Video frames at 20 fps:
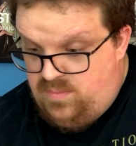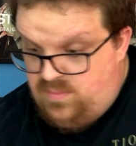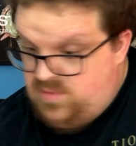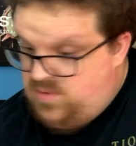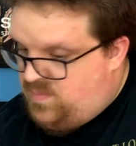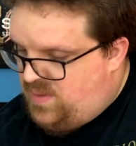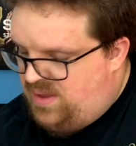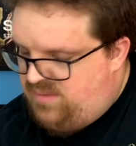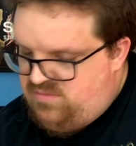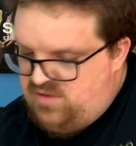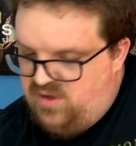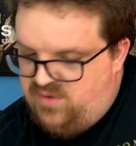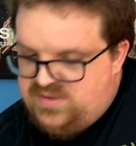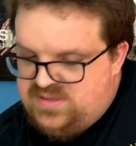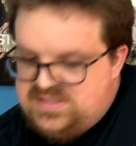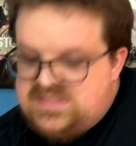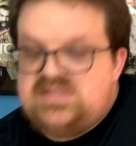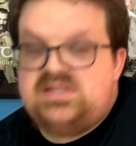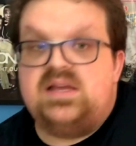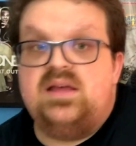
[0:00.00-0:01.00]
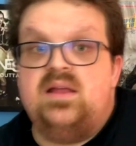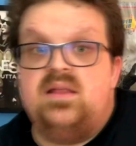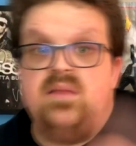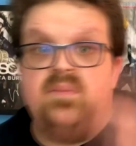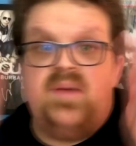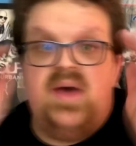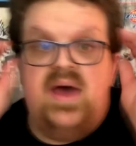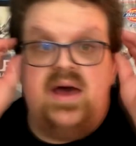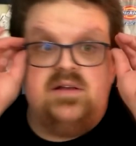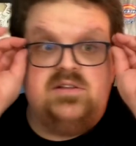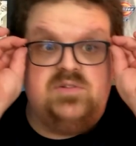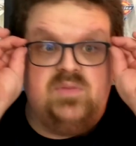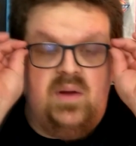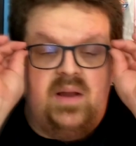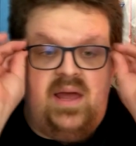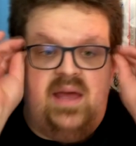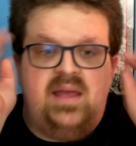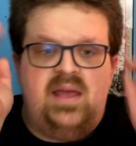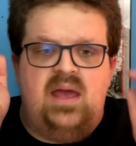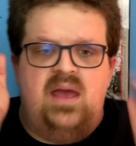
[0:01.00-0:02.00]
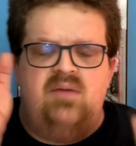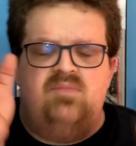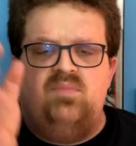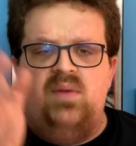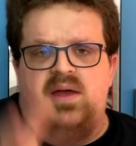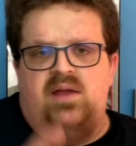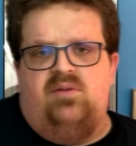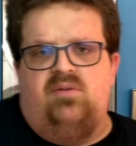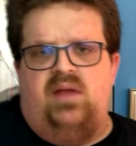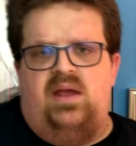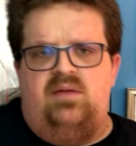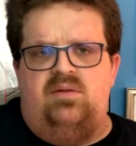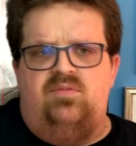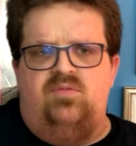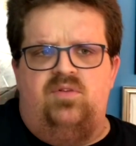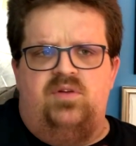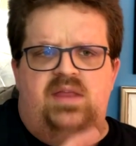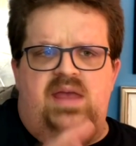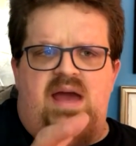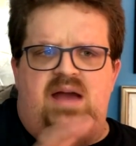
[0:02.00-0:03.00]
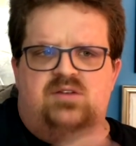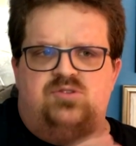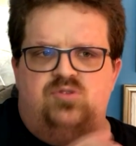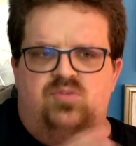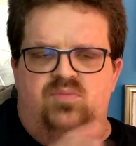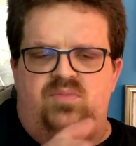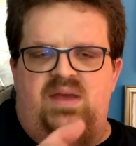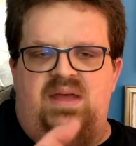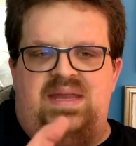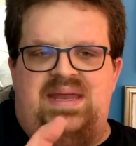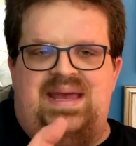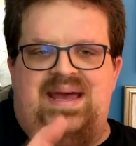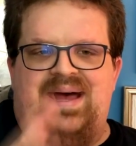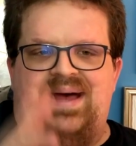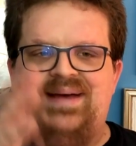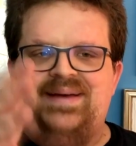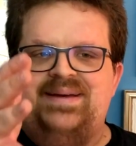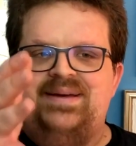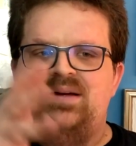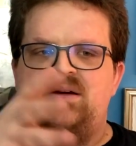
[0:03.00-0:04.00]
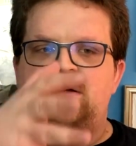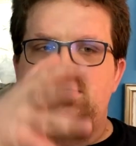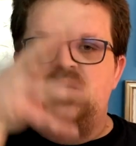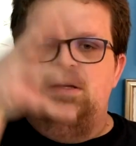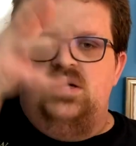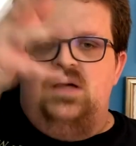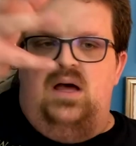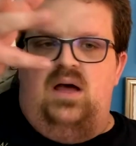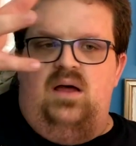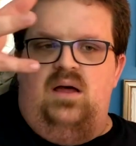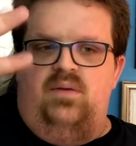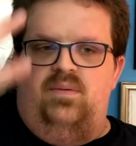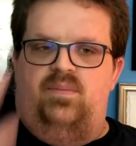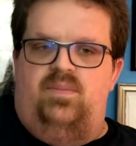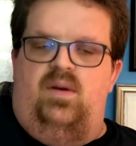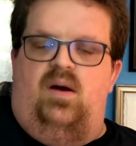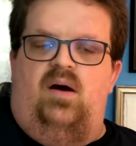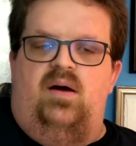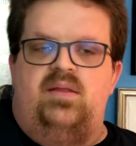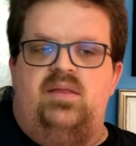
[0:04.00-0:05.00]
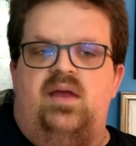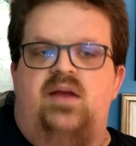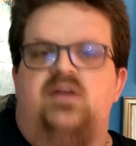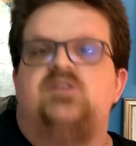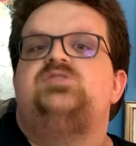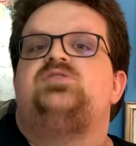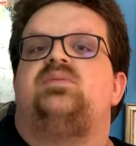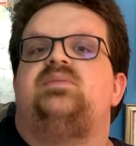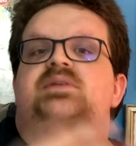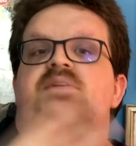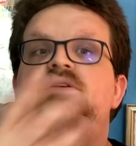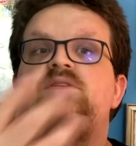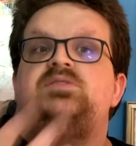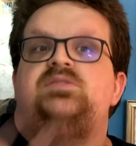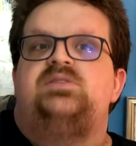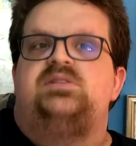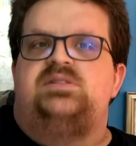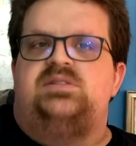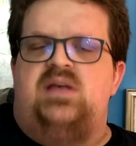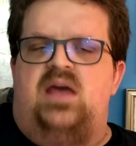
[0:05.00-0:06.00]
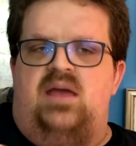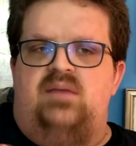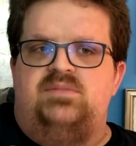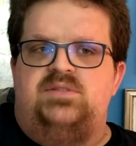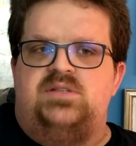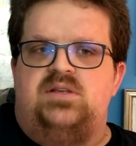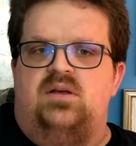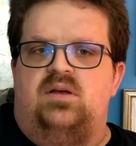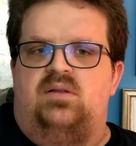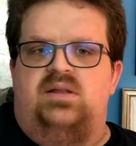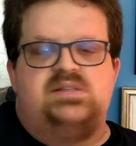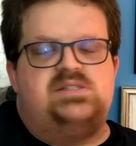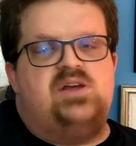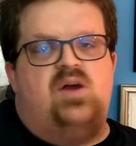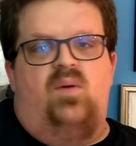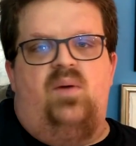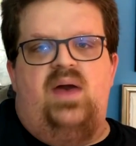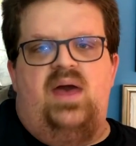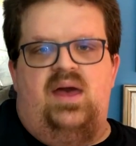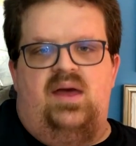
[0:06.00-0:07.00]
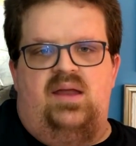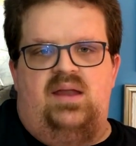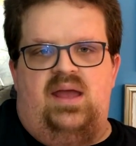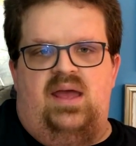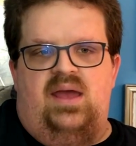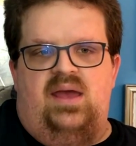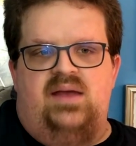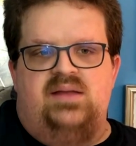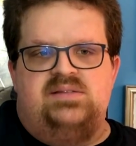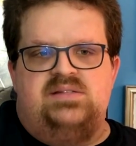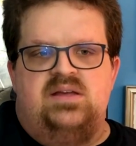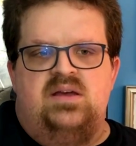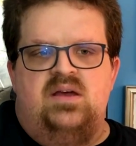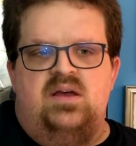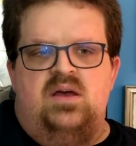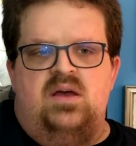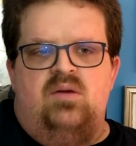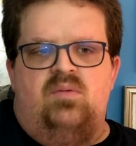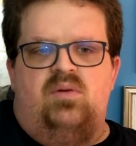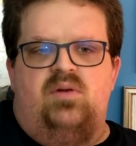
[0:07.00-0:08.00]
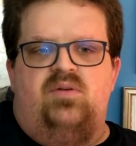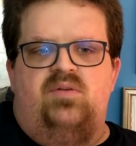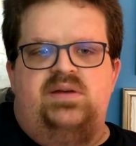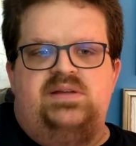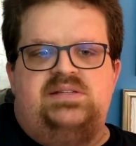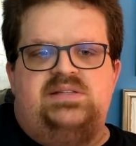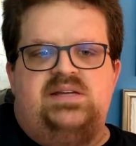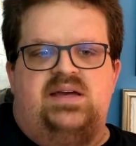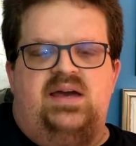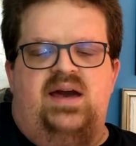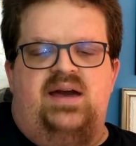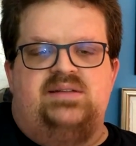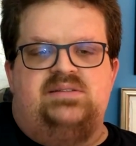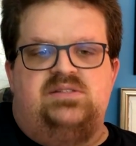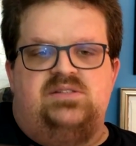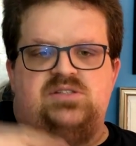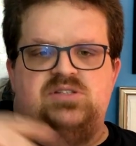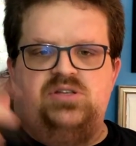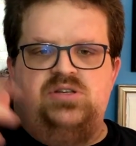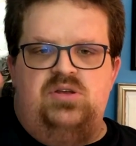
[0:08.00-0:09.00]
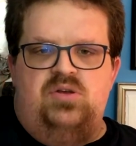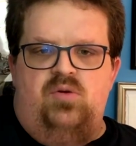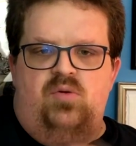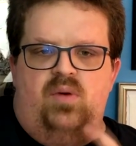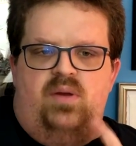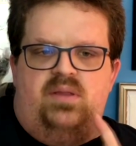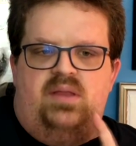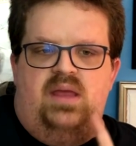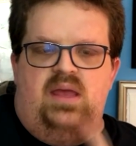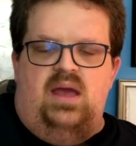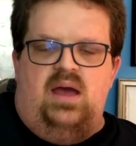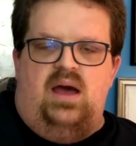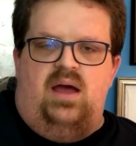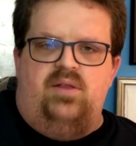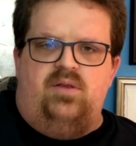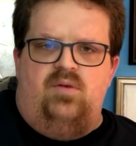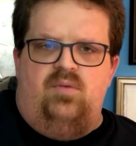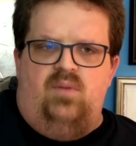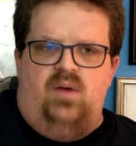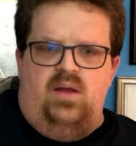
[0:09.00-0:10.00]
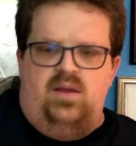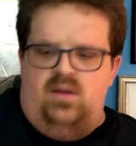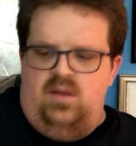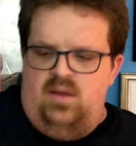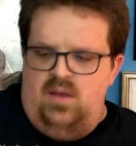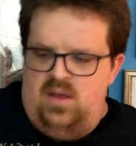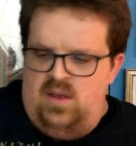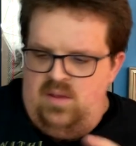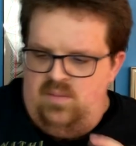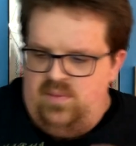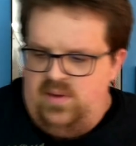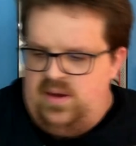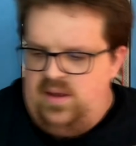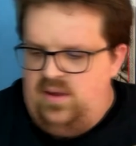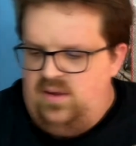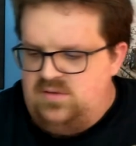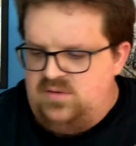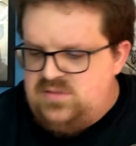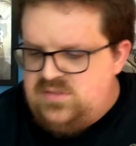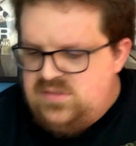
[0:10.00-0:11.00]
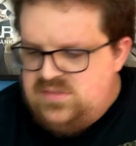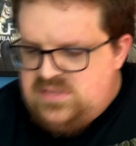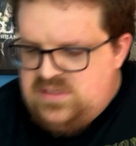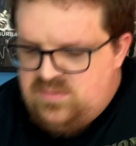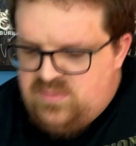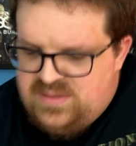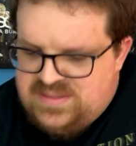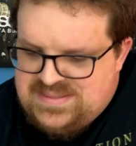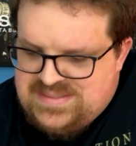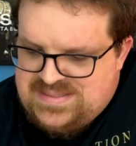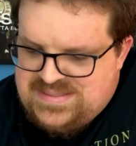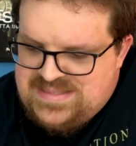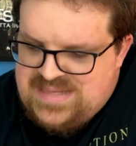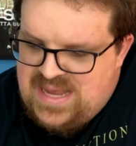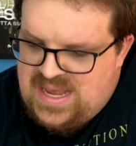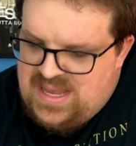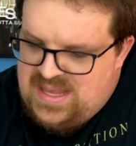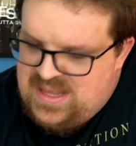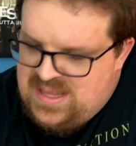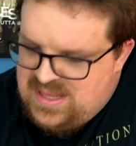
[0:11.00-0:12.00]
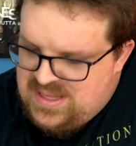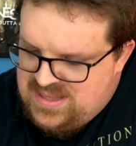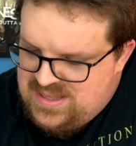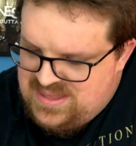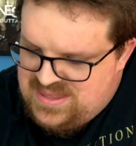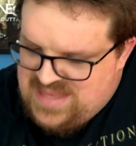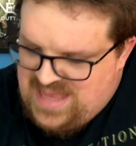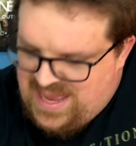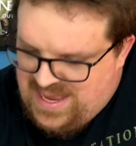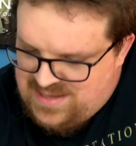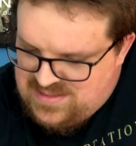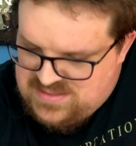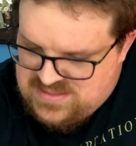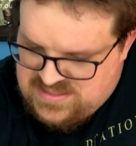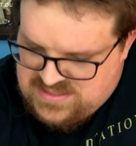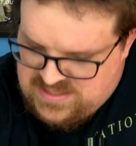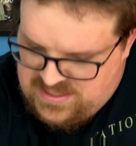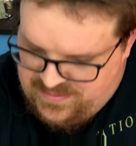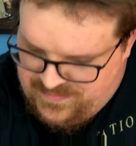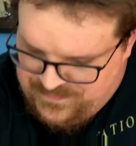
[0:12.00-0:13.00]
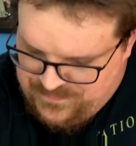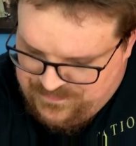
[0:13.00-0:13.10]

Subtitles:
you may have noticed in the past one, I gave my grade for the actual media on there, so I'm going to do the same. So let's go ahead and we're going to cut to the other one, but I also did want to say that